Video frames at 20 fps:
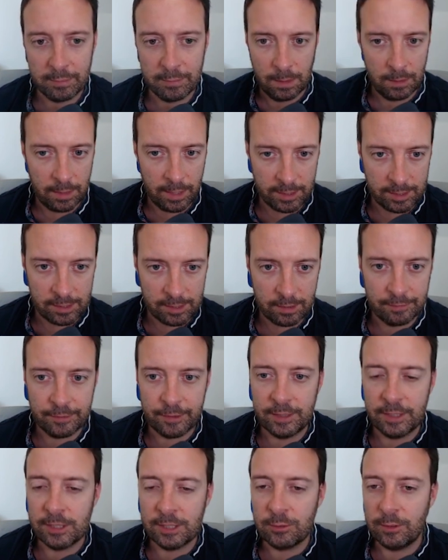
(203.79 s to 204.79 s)
Okay, so for
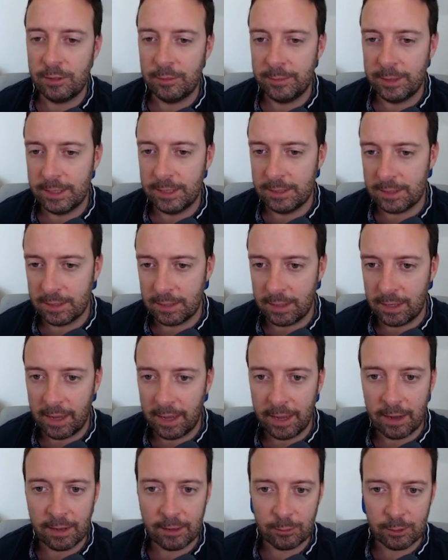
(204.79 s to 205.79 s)
this one, it means that
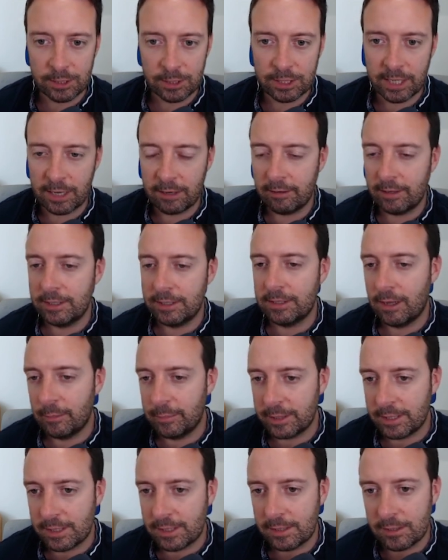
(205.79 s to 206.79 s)
AI will generate
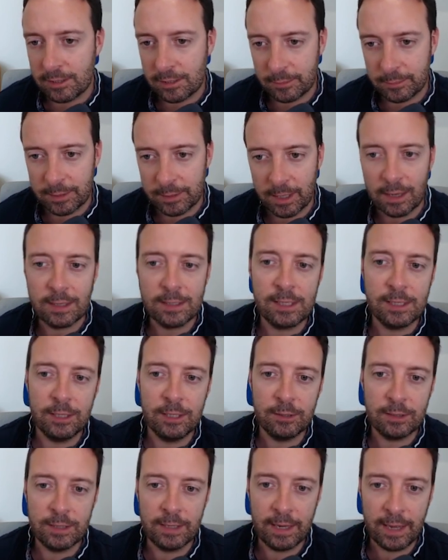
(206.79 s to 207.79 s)
topics and subtitles and you
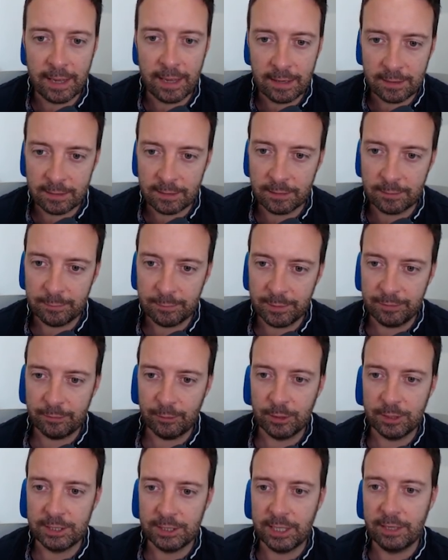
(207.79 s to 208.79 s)
can edit them
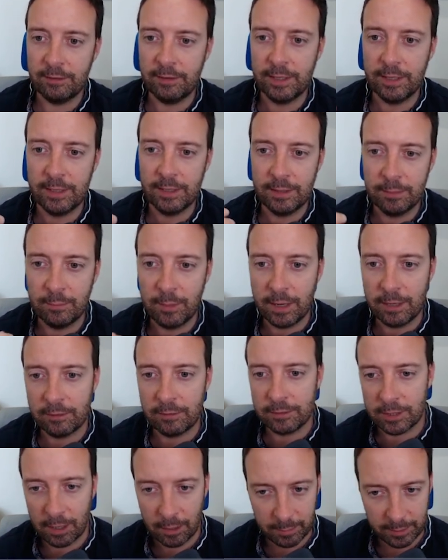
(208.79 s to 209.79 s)
before generating the
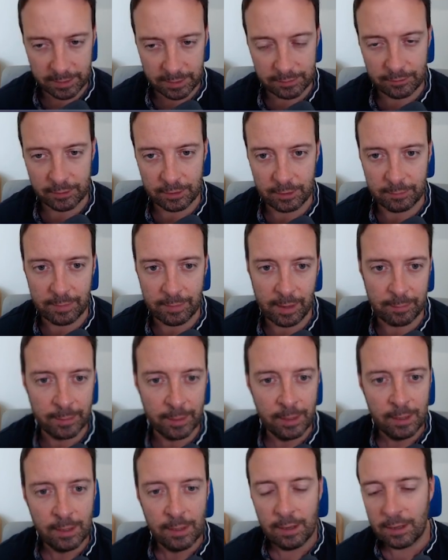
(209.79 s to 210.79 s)
microtopics for the map.
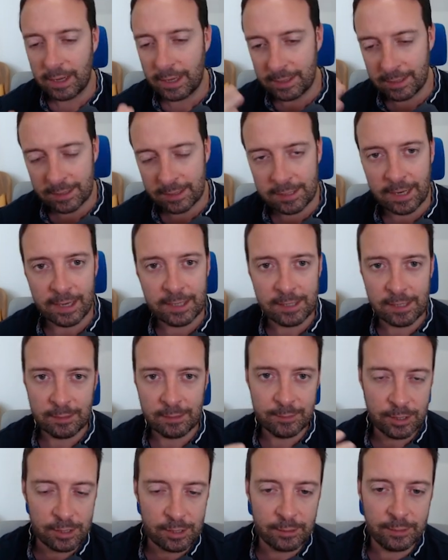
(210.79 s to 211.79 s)
Okay, in this case, I'm
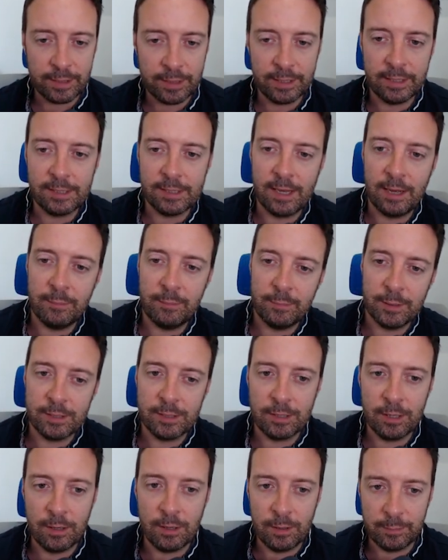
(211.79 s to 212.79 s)
just doing an example,
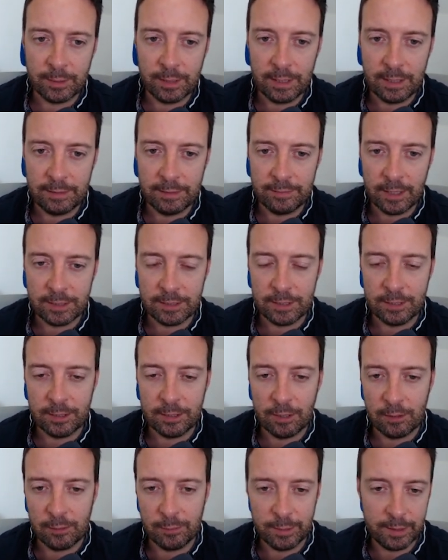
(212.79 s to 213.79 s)
so I'm going to leave that to
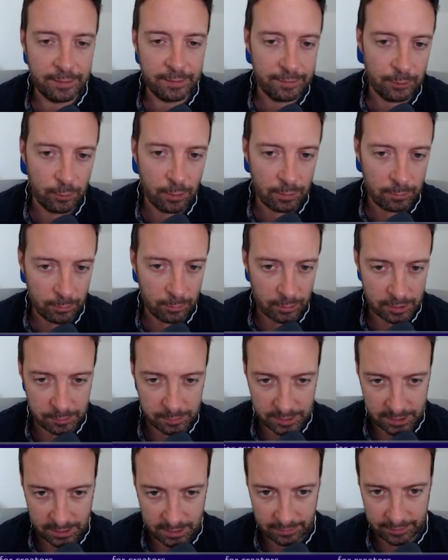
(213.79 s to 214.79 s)
no, but if you want more
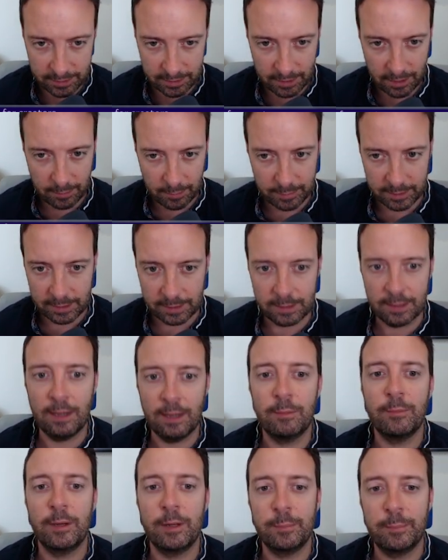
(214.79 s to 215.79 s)
specific topics, that
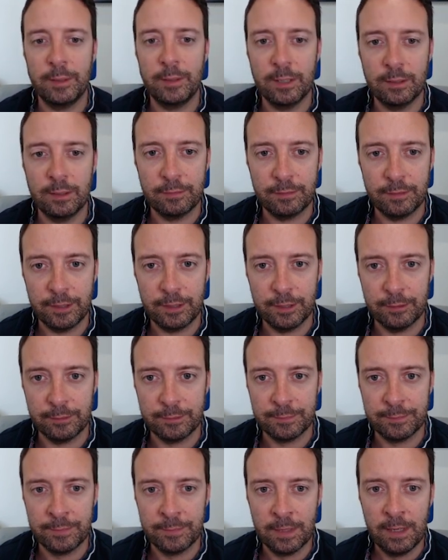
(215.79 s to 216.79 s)
might be for
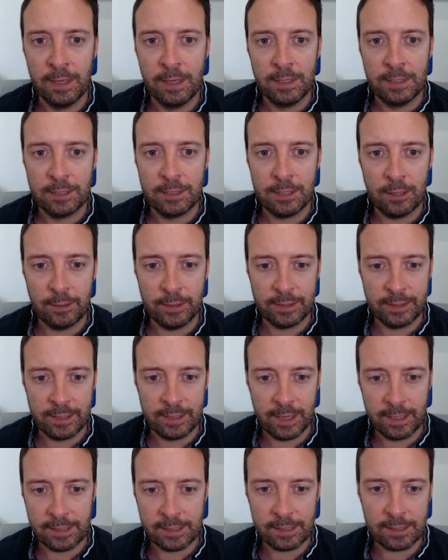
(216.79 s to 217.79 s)
you. So it
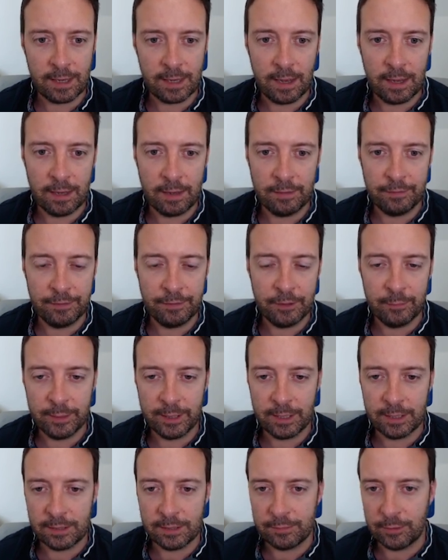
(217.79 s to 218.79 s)
takes uh, a few
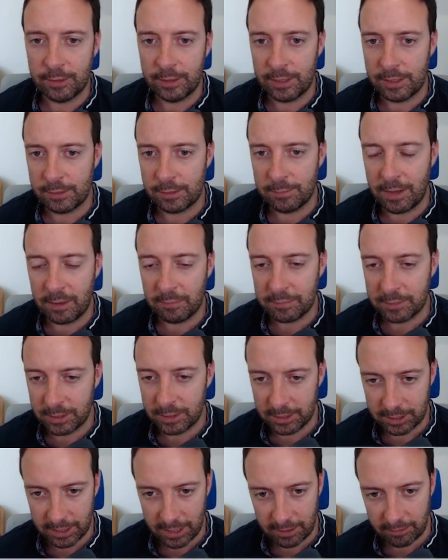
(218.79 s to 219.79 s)
minutes for this map to
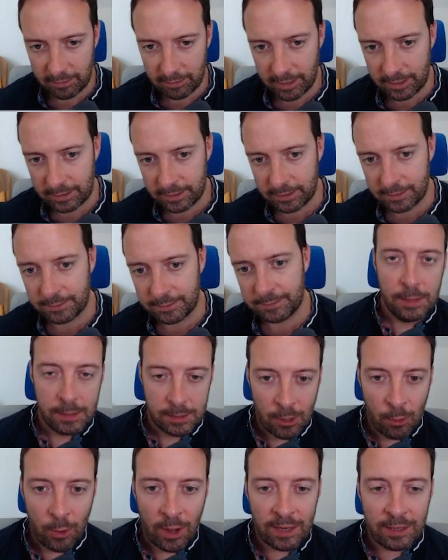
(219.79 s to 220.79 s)
generate.
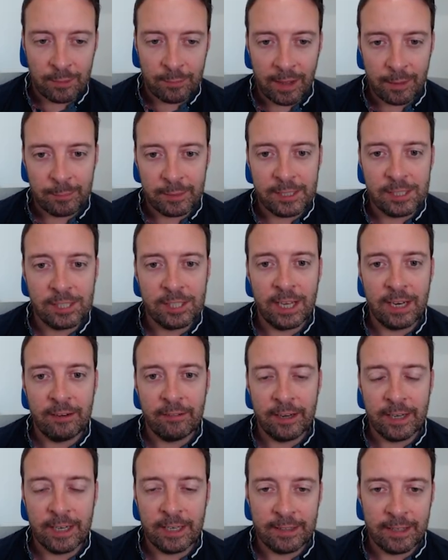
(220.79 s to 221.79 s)
So while the map is
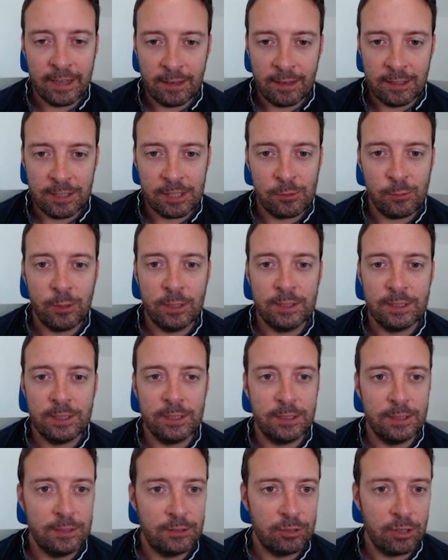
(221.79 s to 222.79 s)
generating I just want to
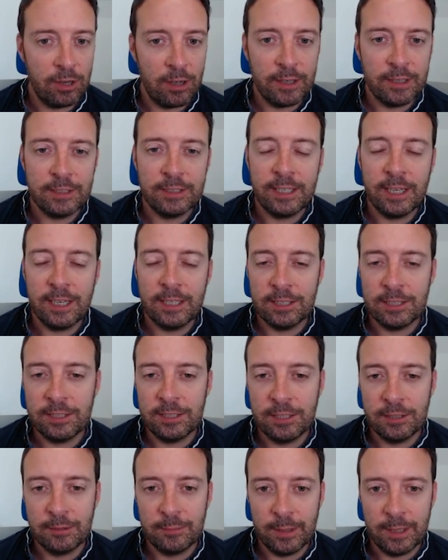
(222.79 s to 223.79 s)
draw your attention
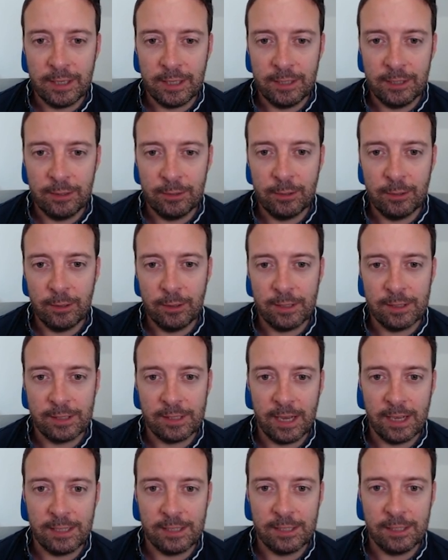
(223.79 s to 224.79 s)
to my new course,
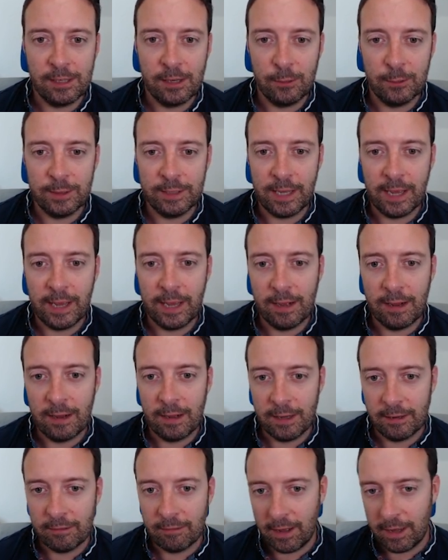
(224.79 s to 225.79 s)
SEO with
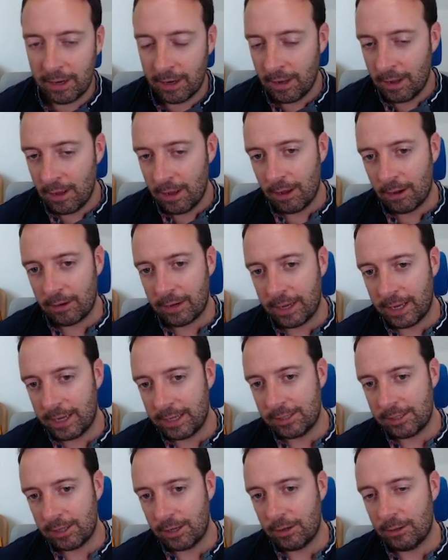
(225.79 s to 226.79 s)
AI, right? Okay,
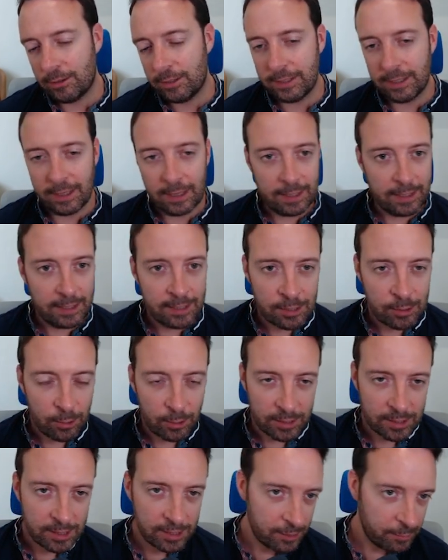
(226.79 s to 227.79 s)
so th this
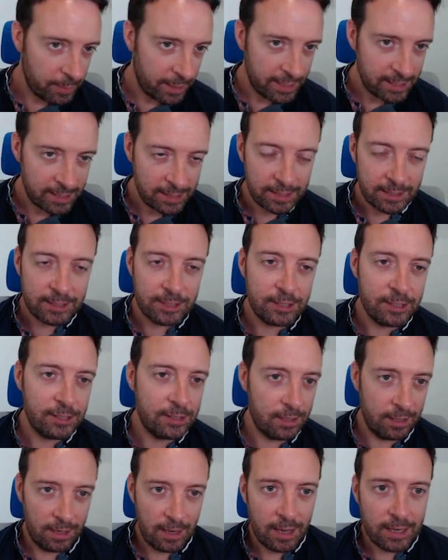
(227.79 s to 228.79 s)
course is basically just
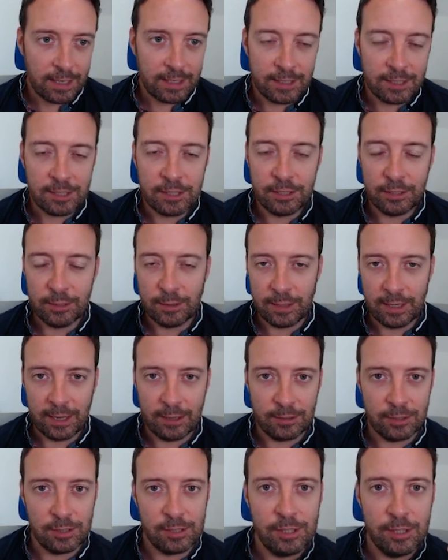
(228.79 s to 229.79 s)
like this tool now,
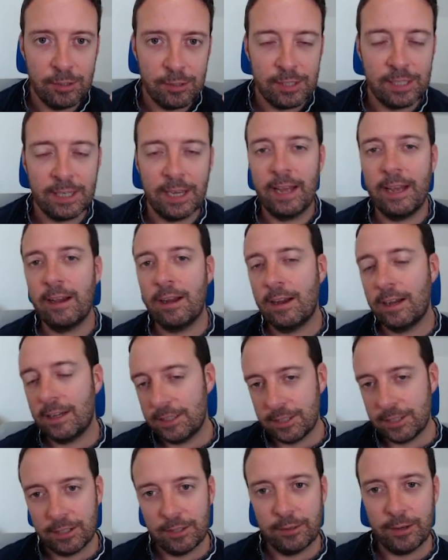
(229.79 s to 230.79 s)
just using AI
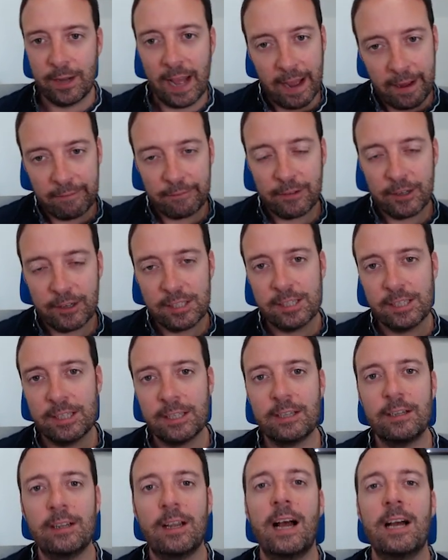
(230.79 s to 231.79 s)
to do every
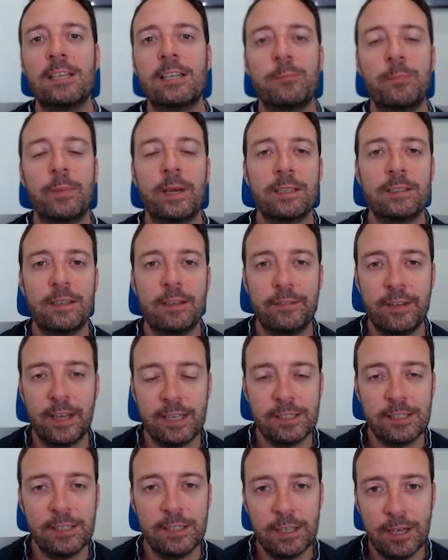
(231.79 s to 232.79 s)
single aspect of
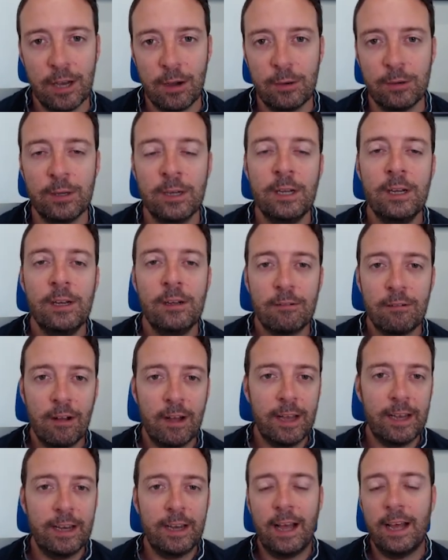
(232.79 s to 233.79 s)
SEO,
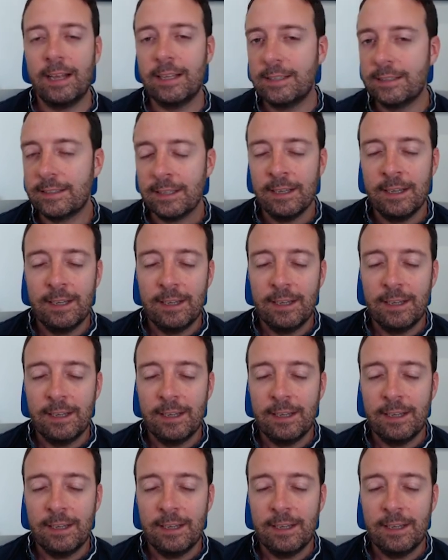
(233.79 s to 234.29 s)
right? And